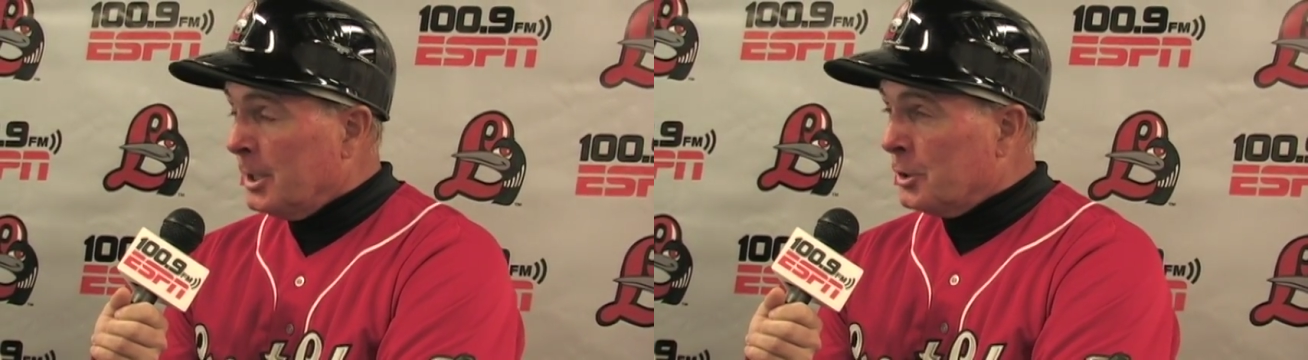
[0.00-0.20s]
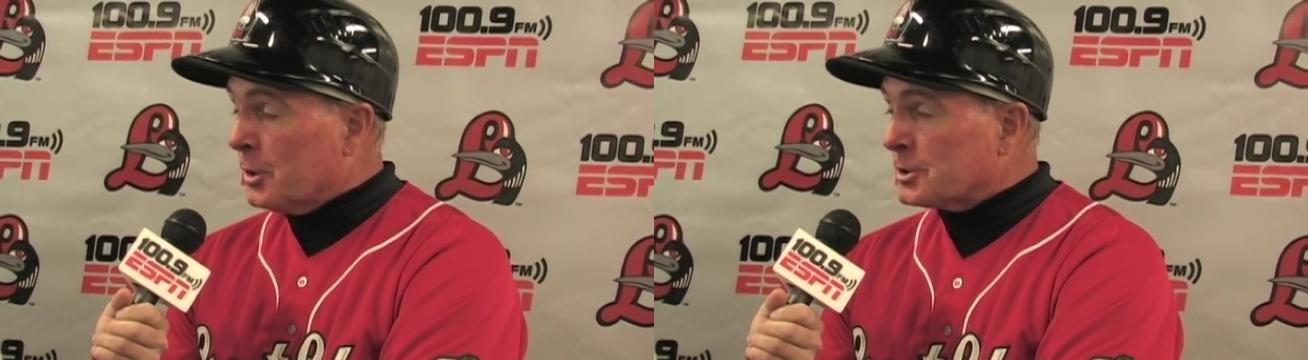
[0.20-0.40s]

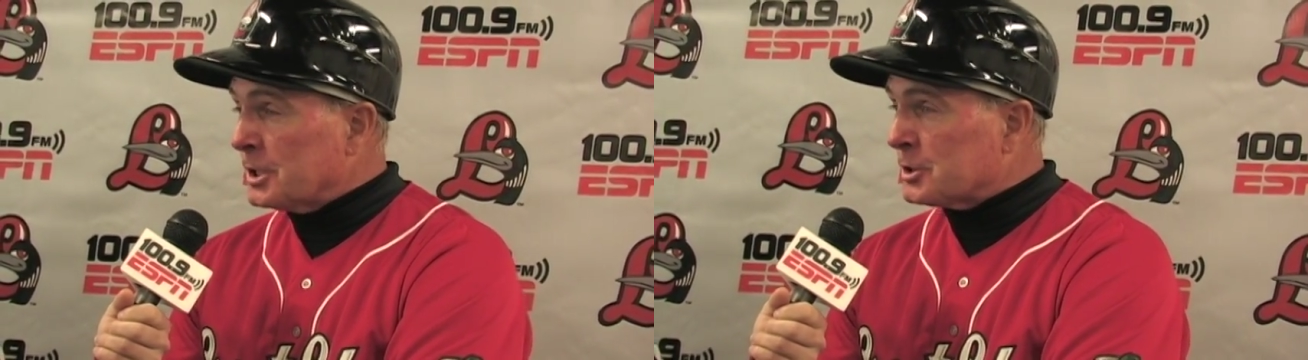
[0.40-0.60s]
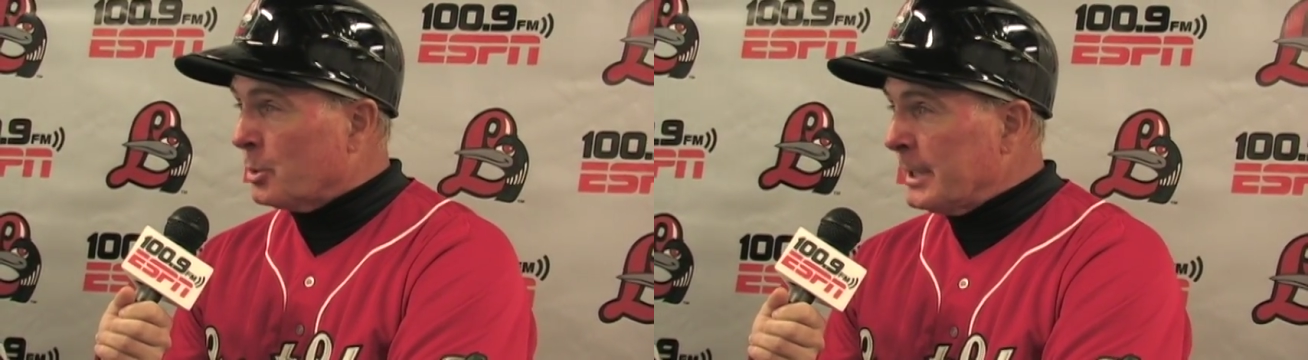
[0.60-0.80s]
you know,
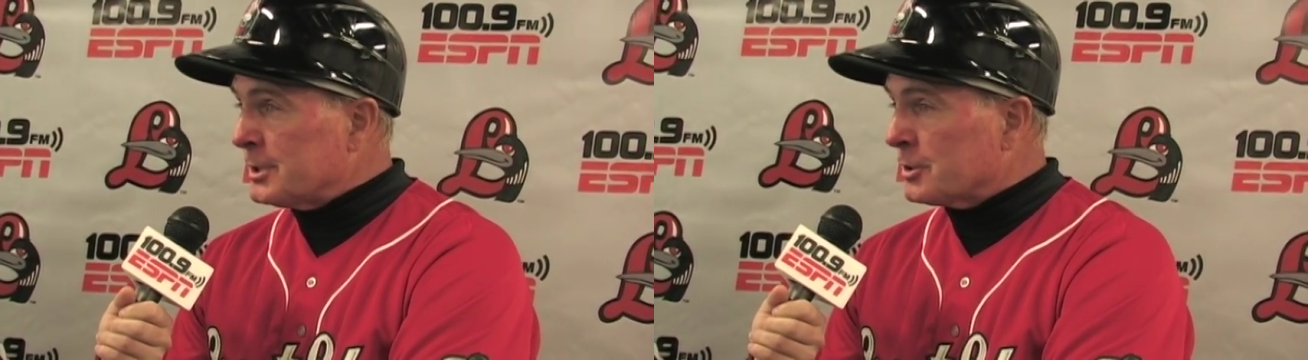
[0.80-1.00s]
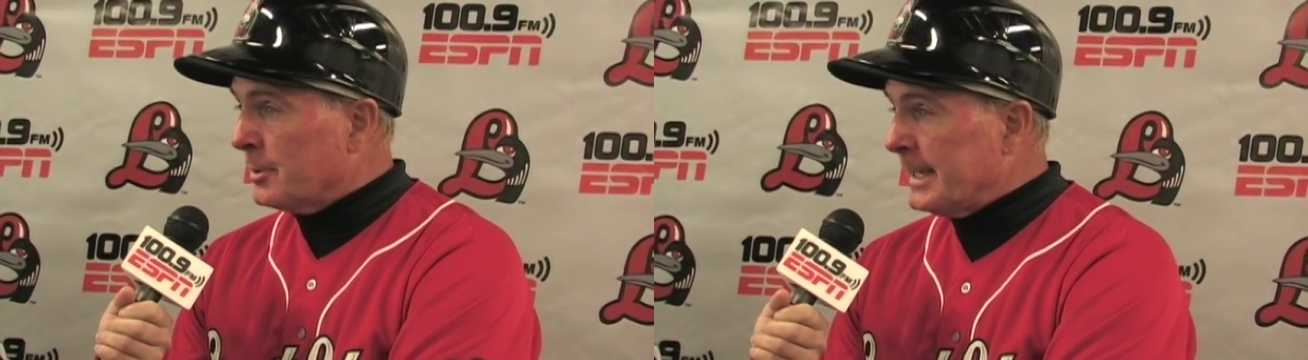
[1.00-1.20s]

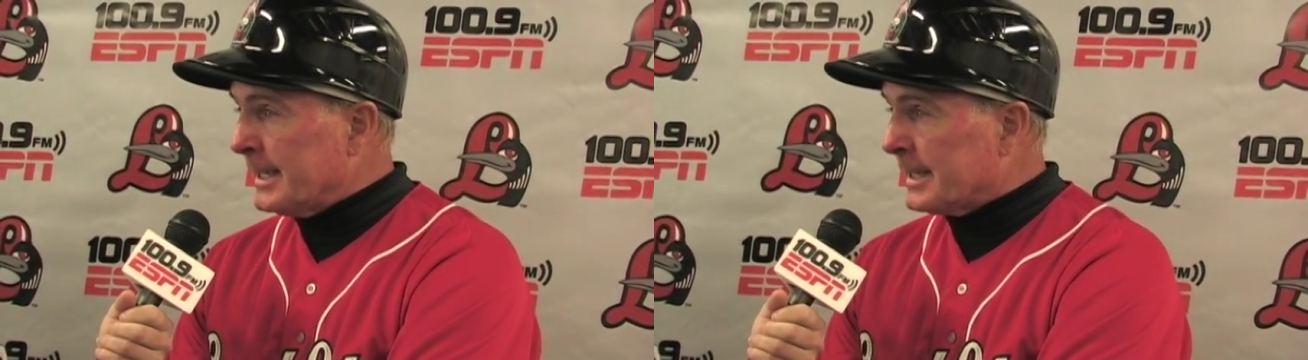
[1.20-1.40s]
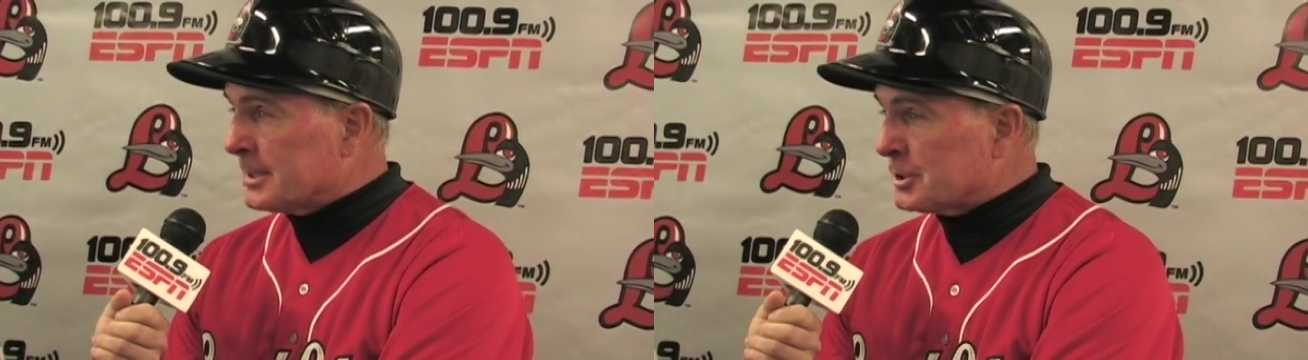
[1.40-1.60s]
situational
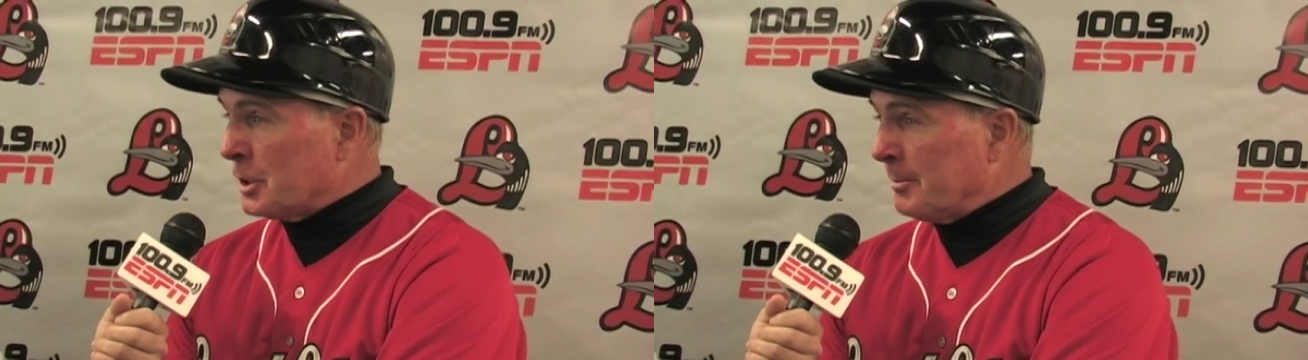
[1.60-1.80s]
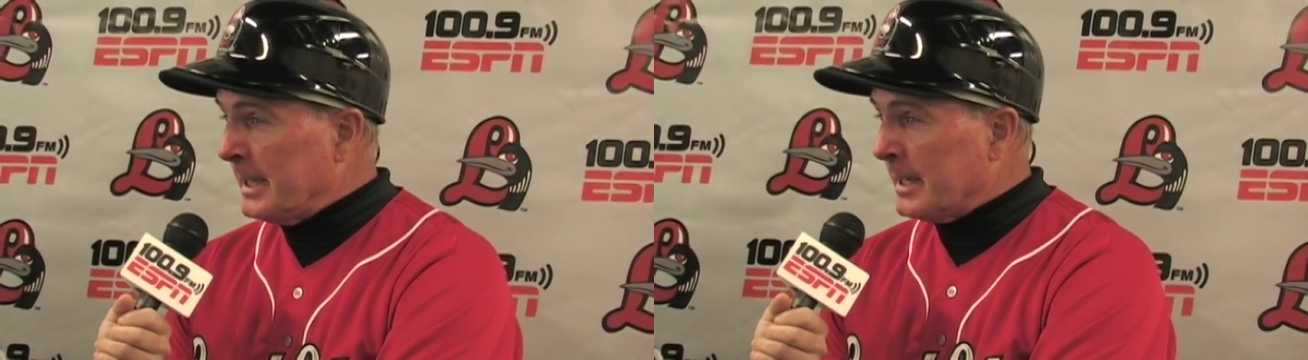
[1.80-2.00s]
hitting is
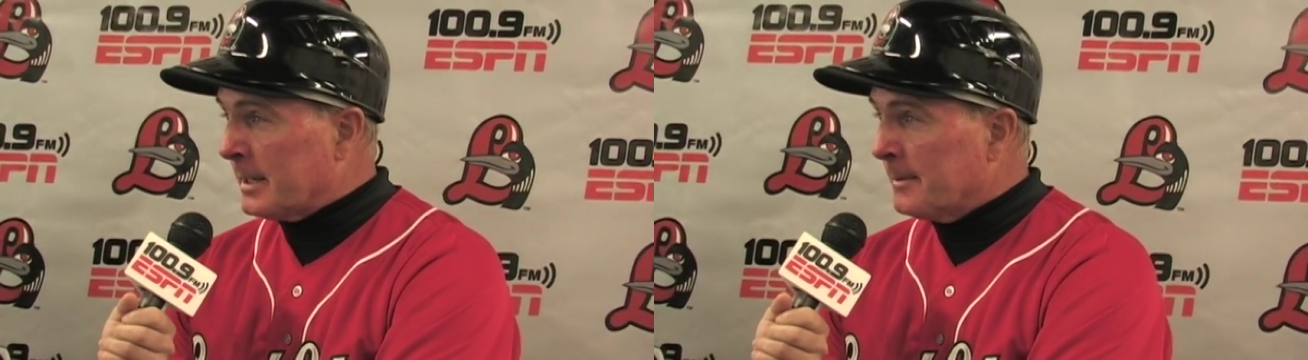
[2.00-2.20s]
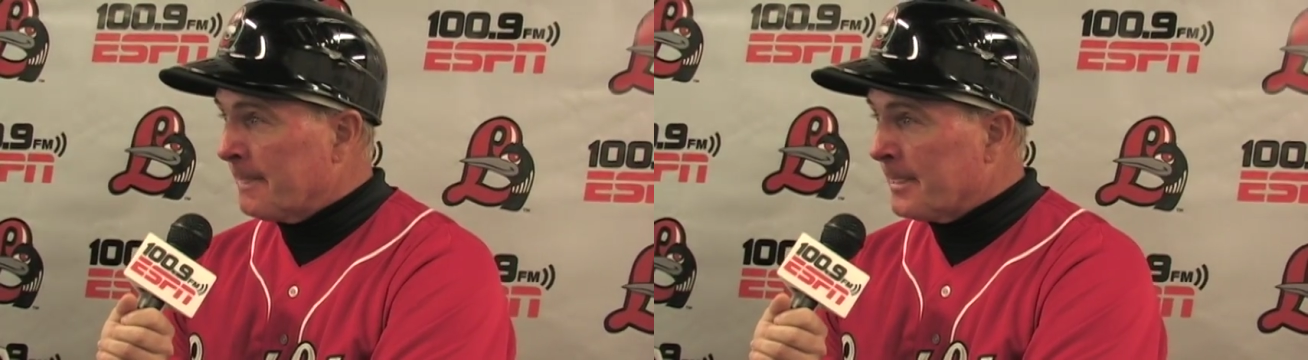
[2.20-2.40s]
so
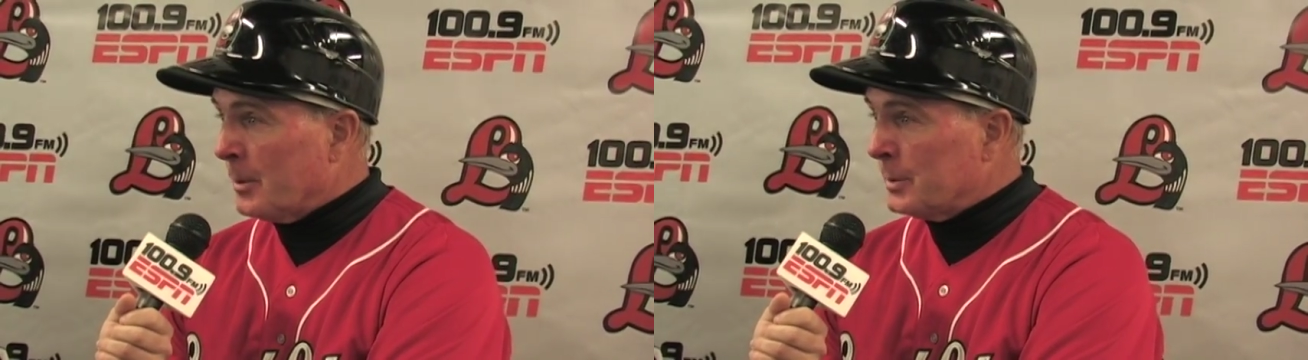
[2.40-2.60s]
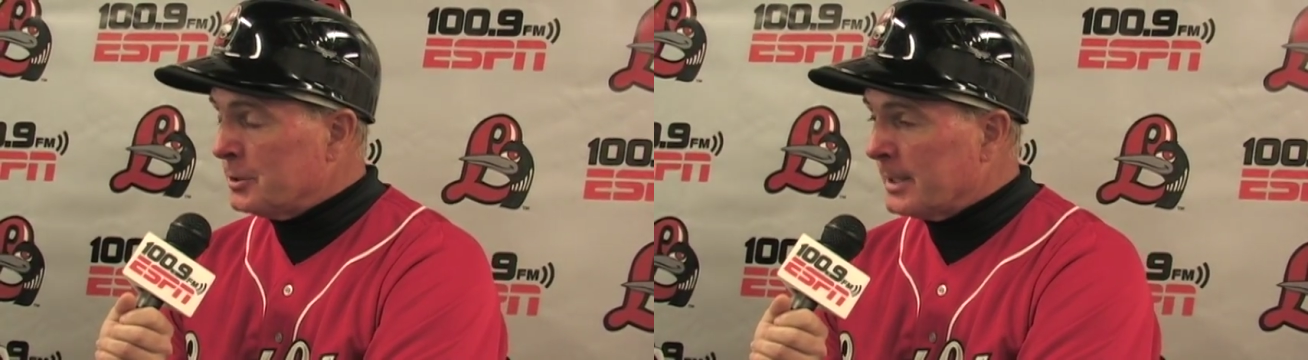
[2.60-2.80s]
big that
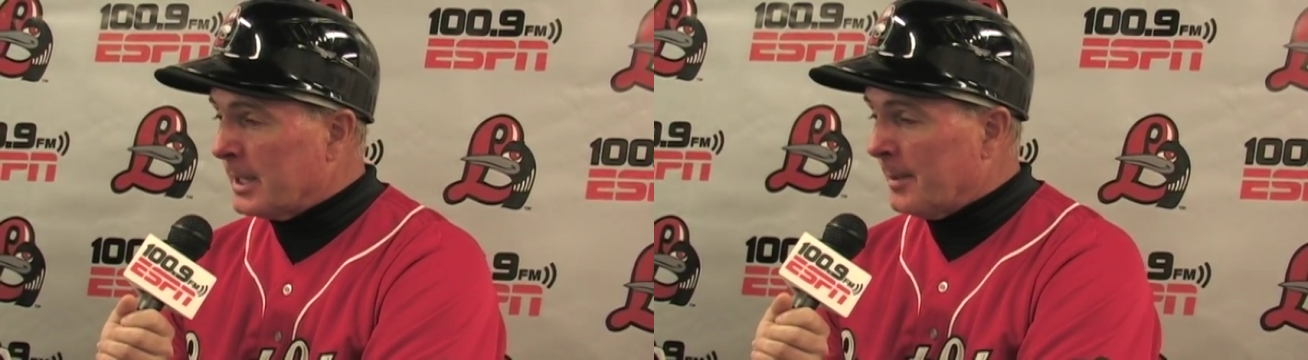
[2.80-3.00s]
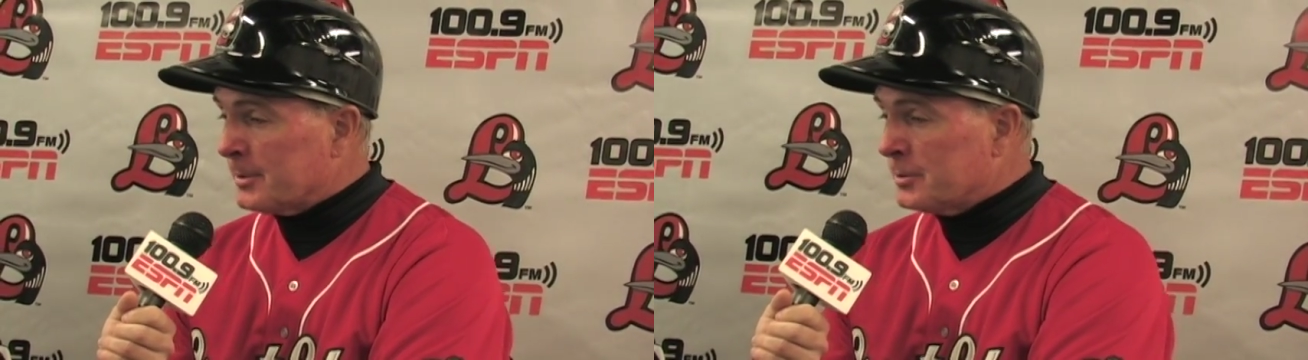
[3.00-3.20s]
when you get
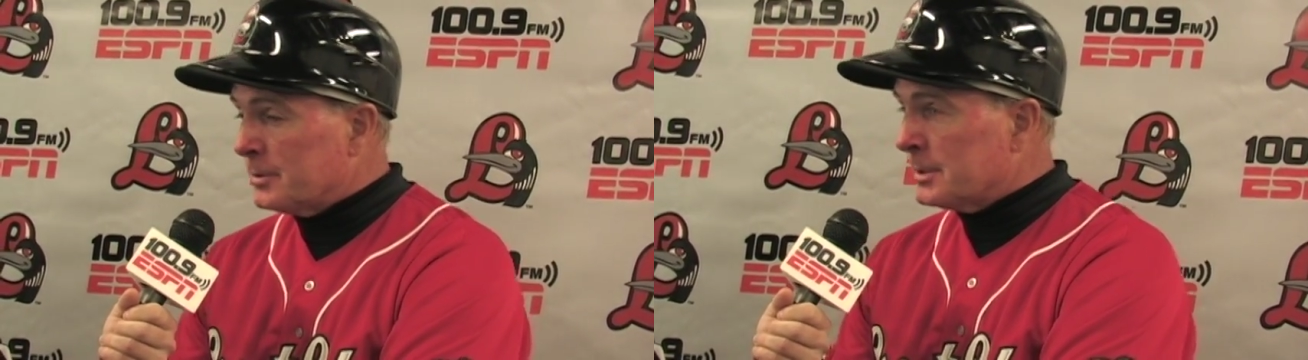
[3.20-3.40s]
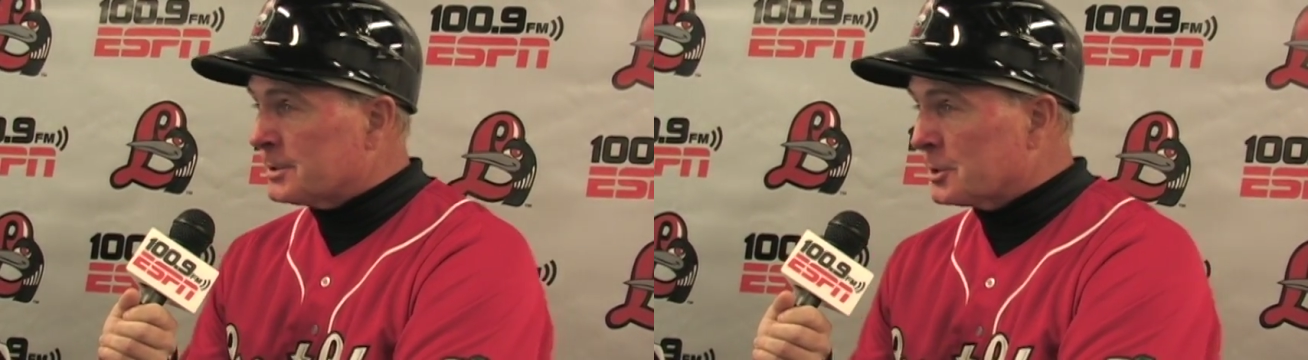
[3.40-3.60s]

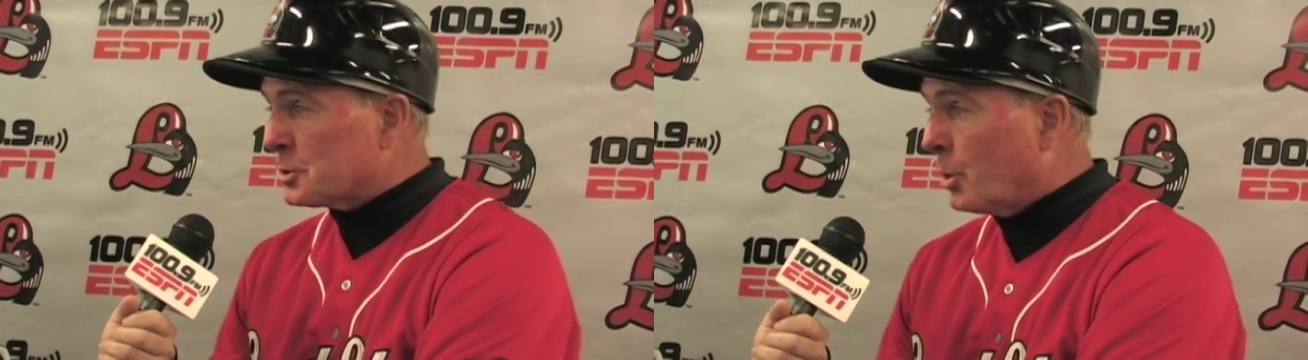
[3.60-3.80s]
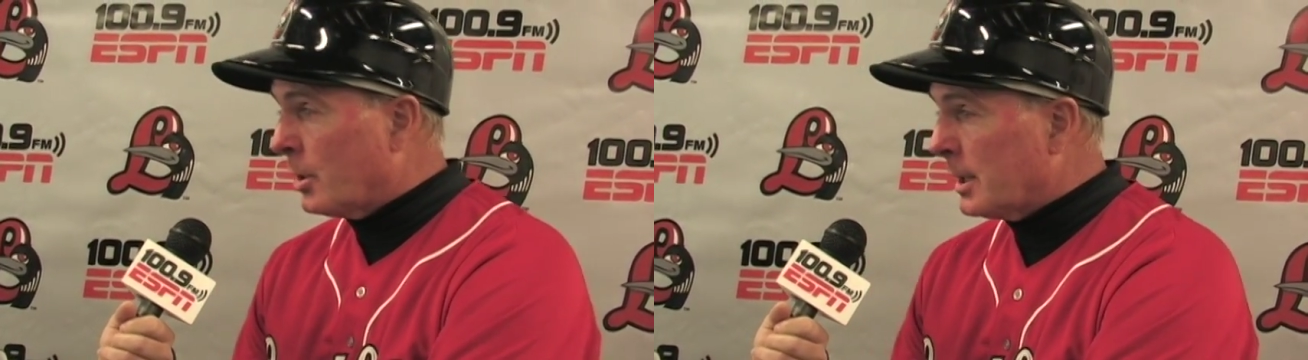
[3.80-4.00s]
opportunities to
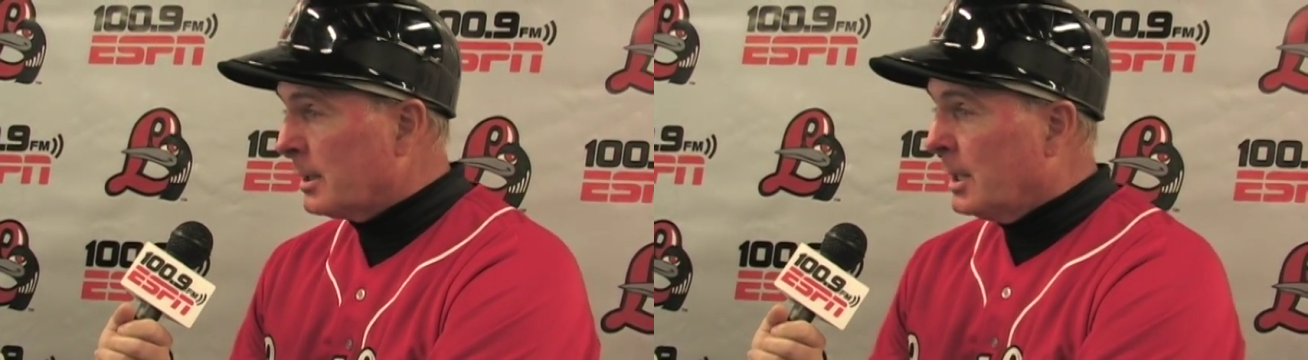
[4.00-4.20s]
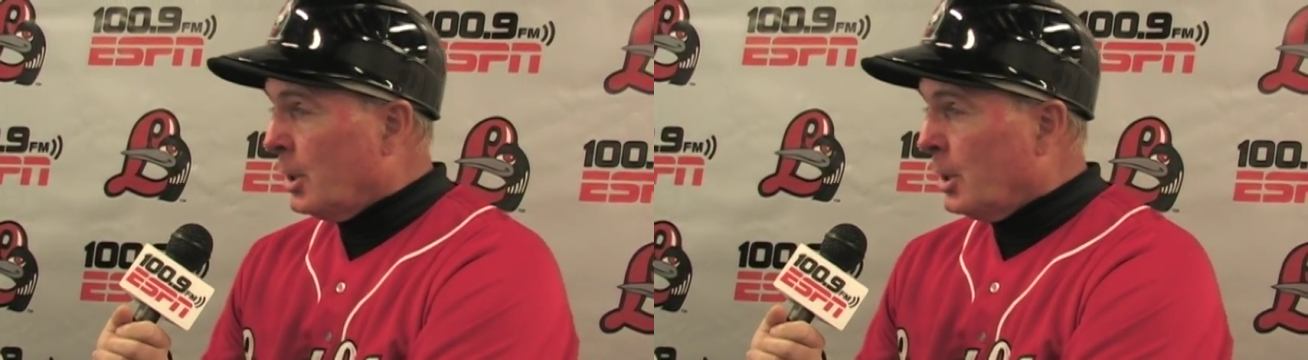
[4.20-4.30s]
score